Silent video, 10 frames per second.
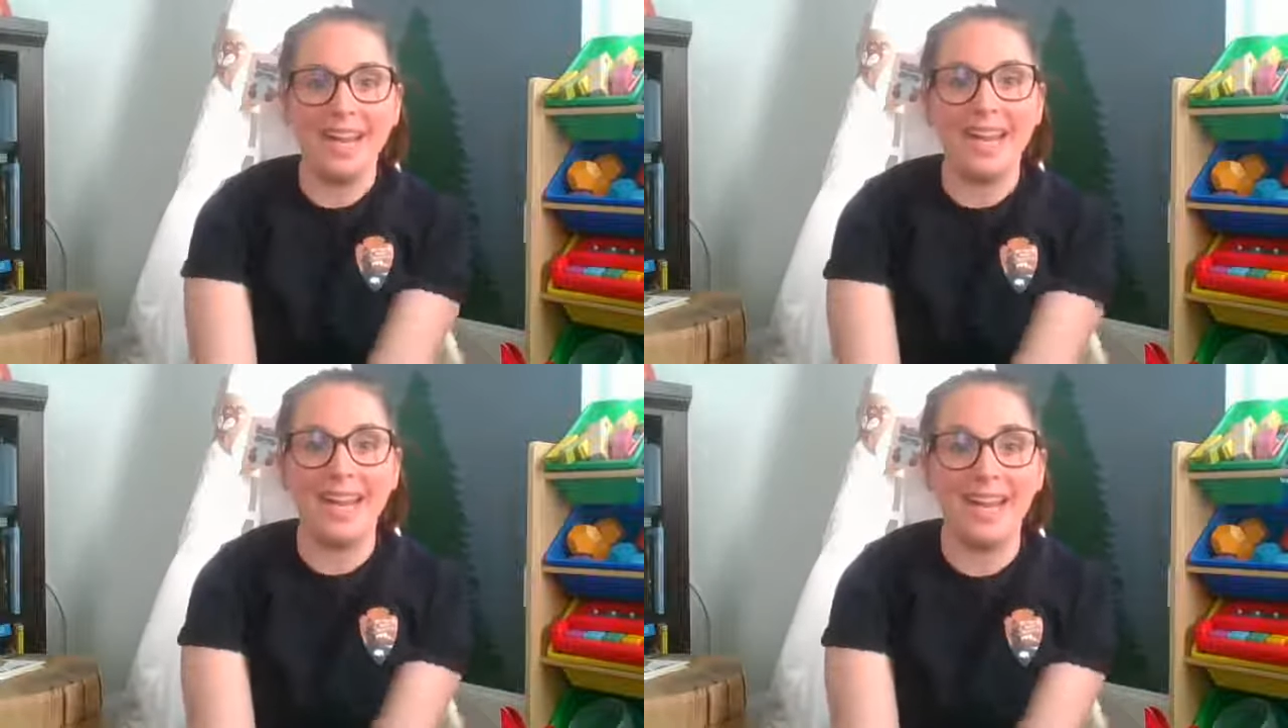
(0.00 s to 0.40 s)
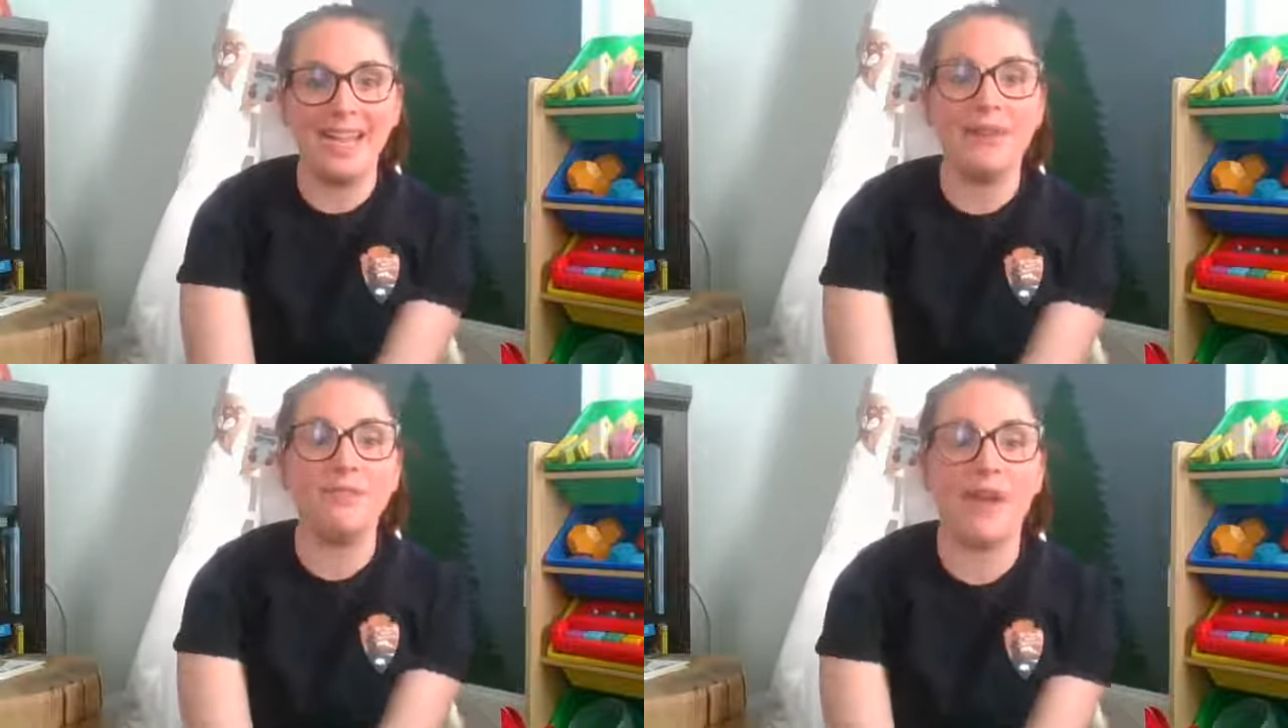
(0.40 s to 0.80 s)
And
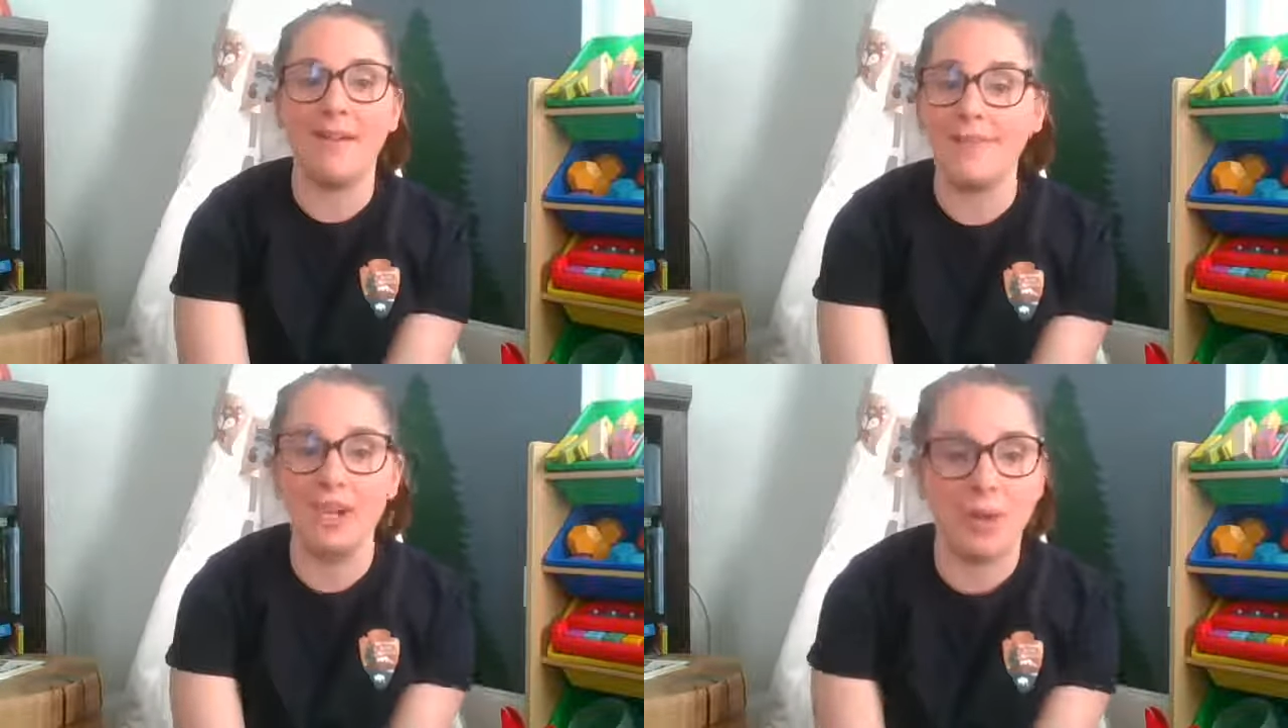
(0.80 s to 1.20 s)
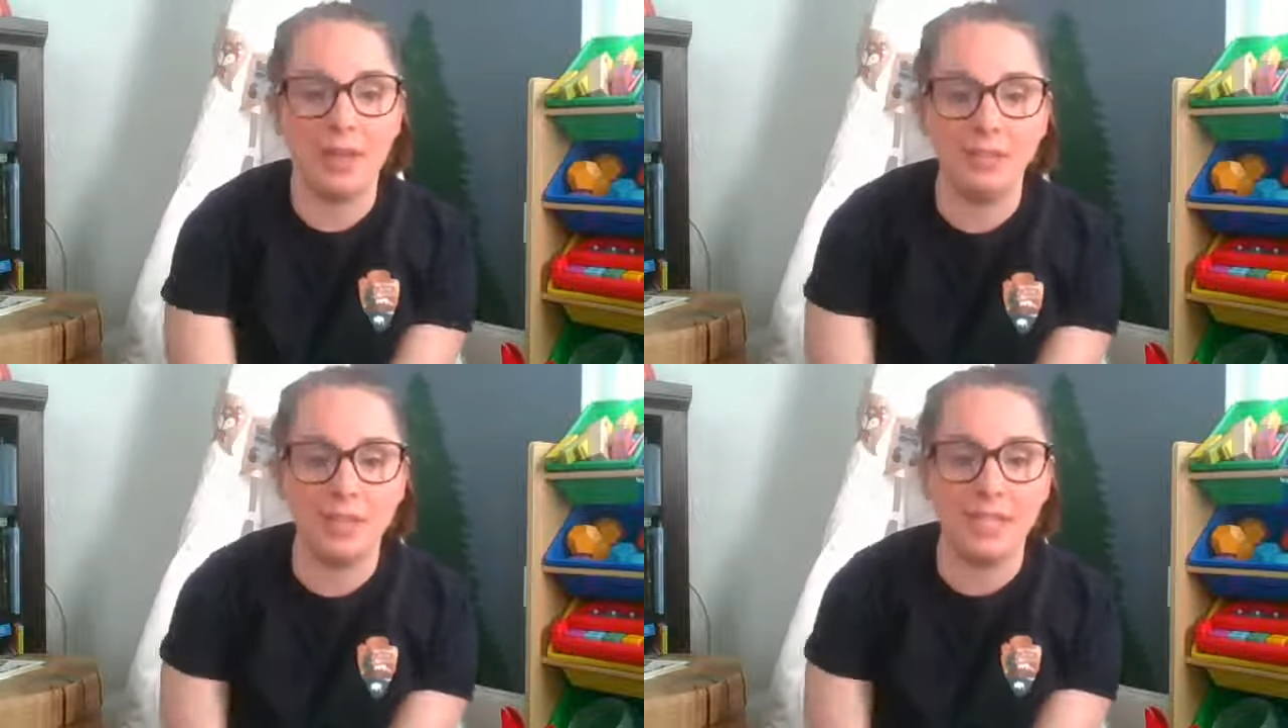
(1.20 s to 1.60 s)
if you have any
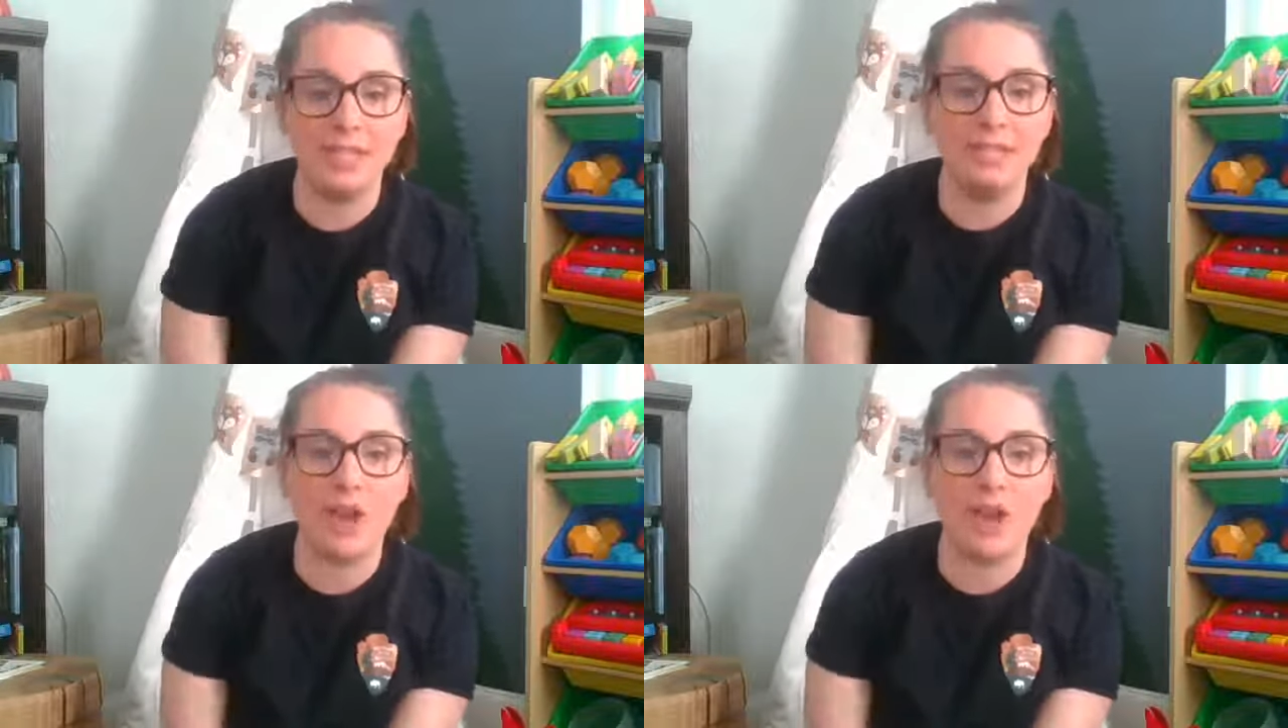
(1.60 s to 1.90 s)
questions,